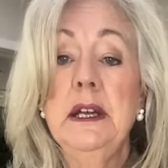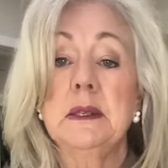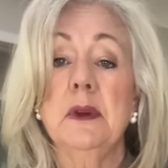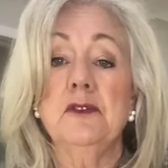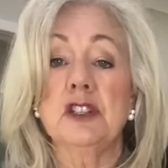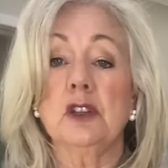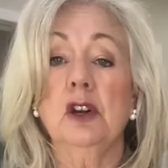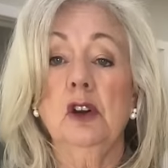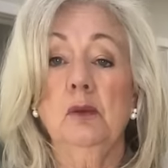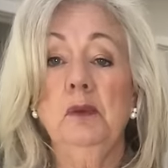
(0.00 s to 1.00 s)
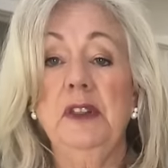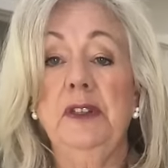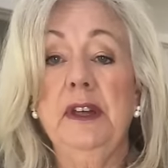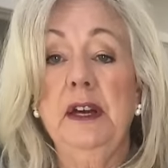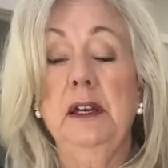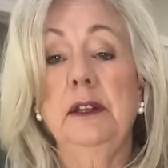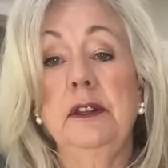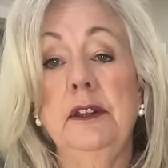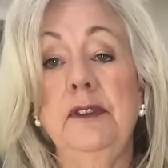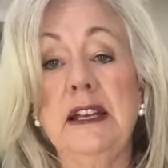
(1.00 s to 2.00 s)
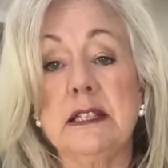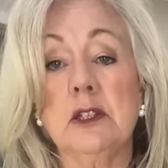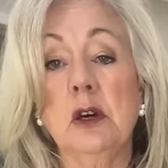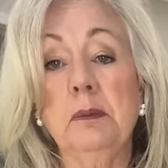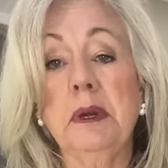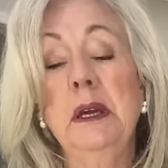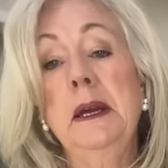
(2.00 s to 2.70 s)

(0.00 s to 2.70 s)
So I've just got it on with uh, vest top.